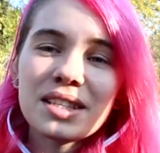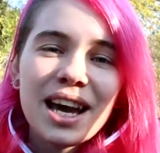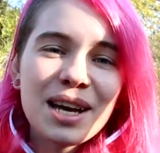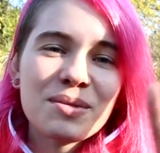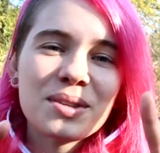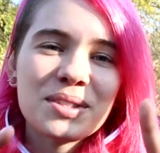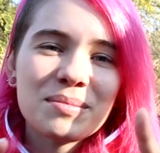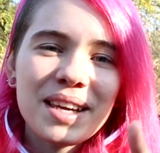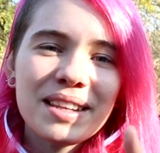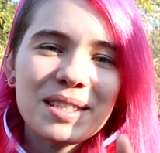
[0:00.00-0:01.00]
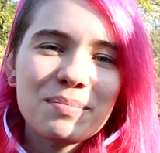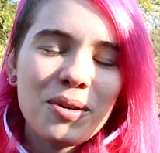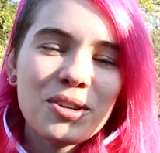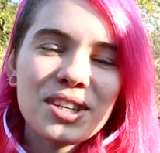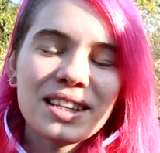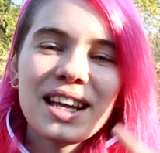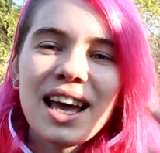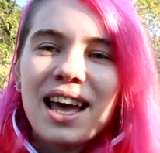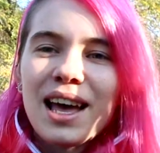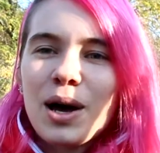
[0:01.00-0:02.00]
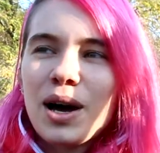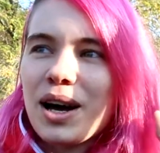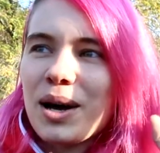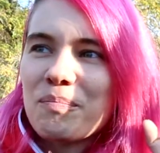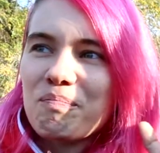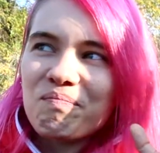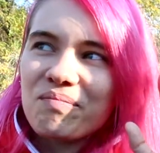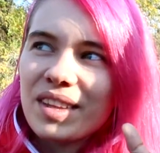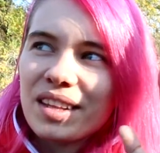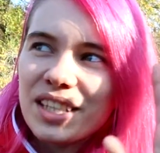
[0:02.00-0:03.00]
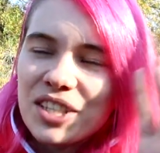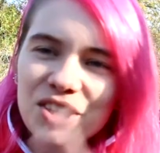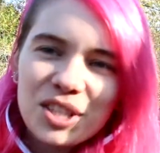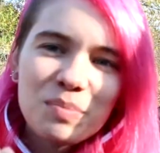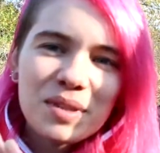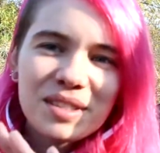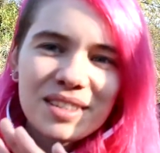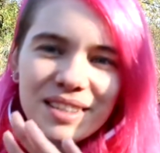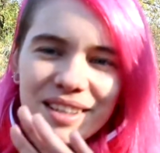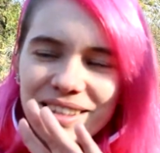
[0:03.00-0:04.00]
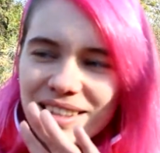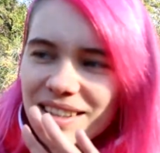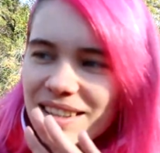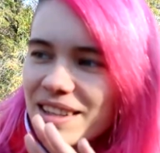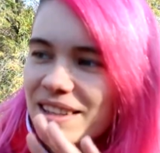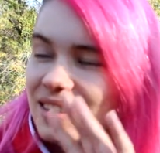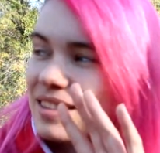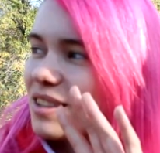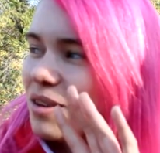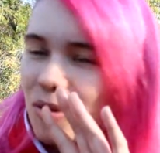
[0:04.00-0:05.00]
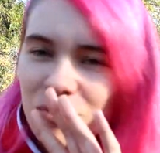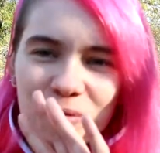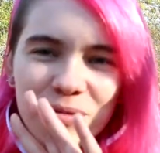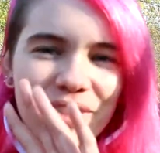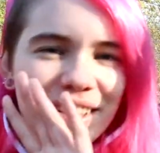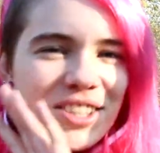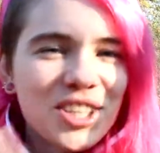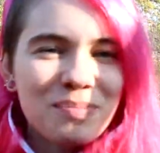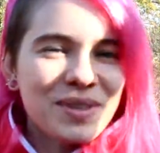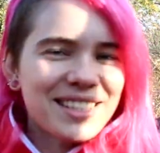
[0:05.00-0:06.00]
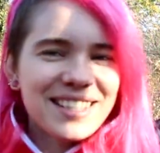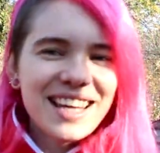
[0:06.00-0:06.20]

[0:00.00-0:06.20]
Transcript: I want to make this project um, the cheapest of the cheapest,